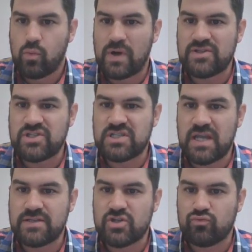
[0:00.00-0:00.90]
Once
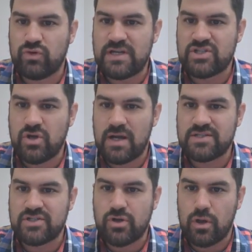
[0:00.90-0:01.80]
again, to resize
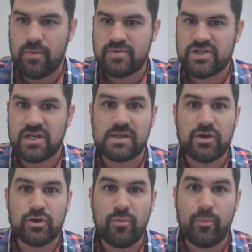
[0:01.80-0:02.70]
this column, I'm just going to
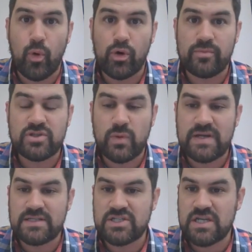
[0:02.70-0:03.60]
click on the border
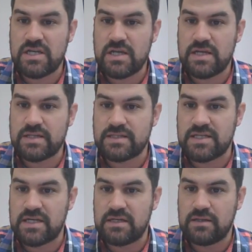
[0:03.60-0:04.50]
between C and
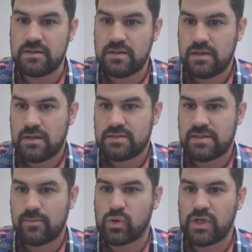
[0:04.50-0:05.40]
D,
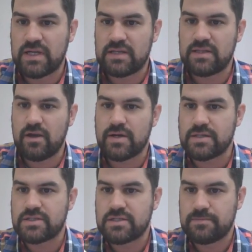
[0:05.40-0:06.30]
double click, and there it
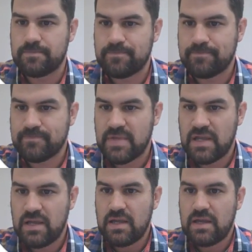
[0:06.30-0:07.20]
is.
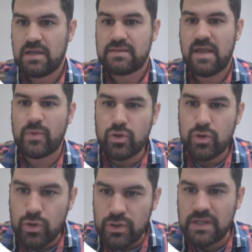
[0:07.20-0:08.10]
Now we
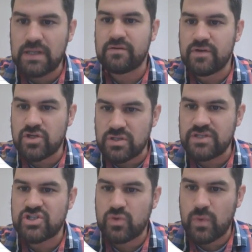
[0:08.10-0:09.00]
could individually
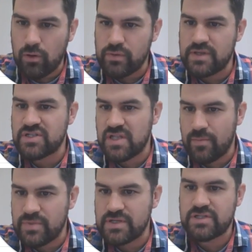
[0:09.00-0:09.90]
square all these
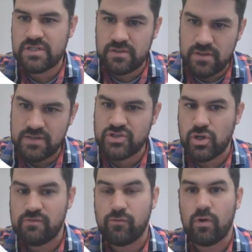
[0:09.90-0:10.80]
numbers and
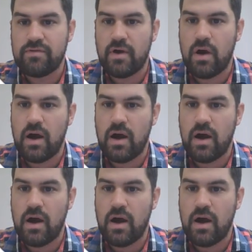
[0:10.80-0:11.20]
so forth.